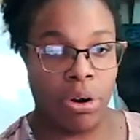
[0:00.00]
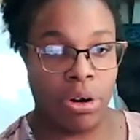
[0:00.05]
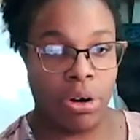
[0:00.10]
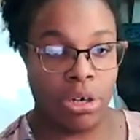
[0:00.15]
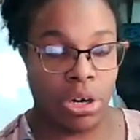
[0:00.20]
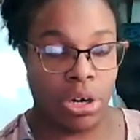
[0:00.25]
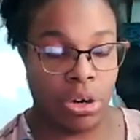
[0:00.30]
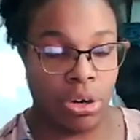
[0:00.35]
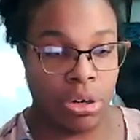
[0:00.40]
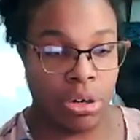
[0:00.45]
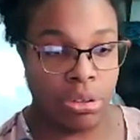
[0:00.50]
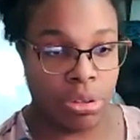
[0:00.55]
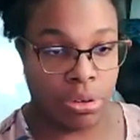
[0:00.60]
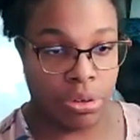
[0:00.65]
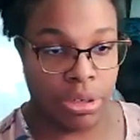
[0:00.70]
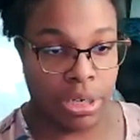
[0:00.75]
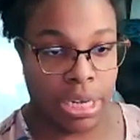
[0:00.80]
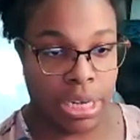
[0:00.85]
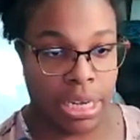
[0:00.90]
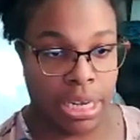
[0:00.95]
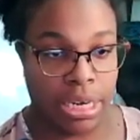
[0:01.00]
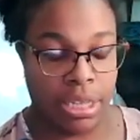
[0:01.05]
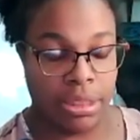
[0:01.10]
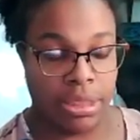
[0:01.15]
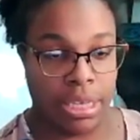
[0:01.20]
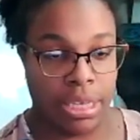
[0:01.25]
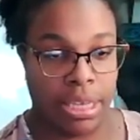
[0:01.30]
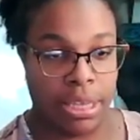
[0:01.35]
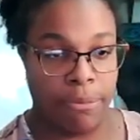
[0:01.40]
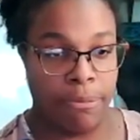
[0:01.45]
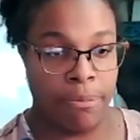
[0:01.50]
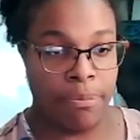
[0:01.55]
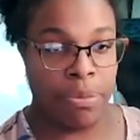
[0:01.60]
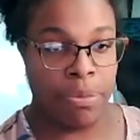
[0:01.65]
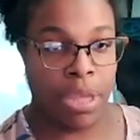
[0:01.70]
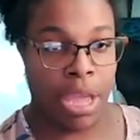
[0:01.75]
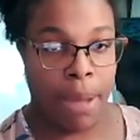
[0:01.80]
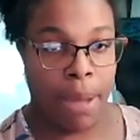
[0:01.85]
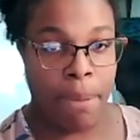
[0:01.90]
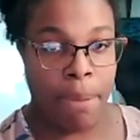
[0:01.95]
Before her learning anything
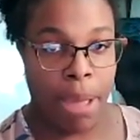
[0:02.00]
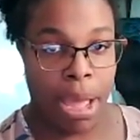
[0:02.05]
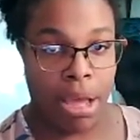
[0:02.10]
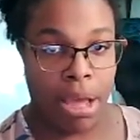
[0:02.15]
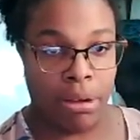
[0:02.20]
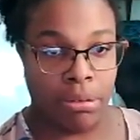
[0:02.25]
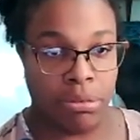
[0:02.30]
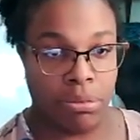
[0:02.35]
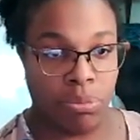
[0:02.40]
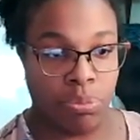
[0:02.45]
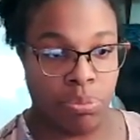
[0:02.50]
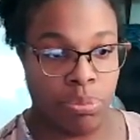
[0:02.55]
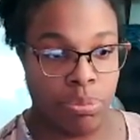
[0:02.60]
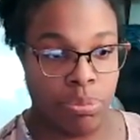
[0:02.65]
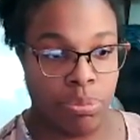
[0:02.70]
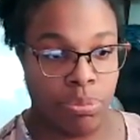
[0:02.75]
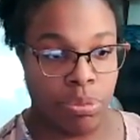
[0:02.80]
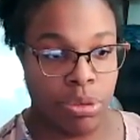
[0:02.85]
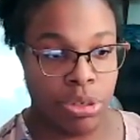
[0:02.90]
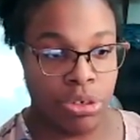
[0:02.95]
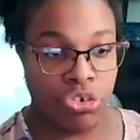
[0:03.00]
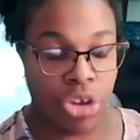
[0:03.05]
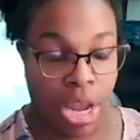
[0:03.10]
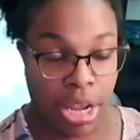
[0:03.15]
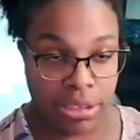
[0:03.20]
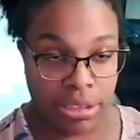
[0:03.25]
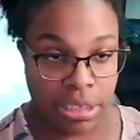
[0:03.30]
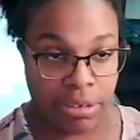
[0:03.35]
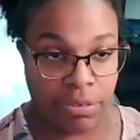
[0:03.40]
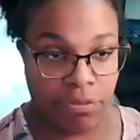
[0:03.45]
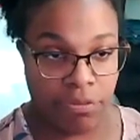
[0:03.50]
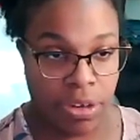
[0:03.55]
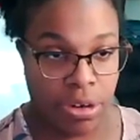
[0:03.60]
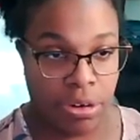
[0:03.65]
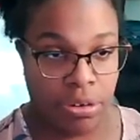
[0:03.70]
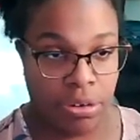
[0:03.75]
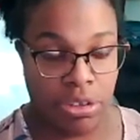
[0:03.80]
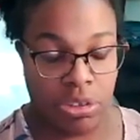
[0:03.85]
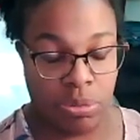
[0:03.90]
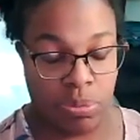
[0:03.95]
about rejecting
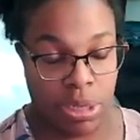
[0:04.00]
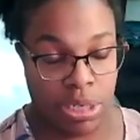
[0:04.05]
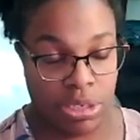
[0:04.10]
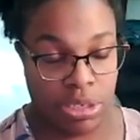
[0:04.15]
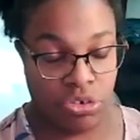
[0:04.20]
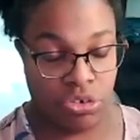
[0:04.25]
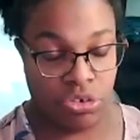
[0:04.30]
fear in this way,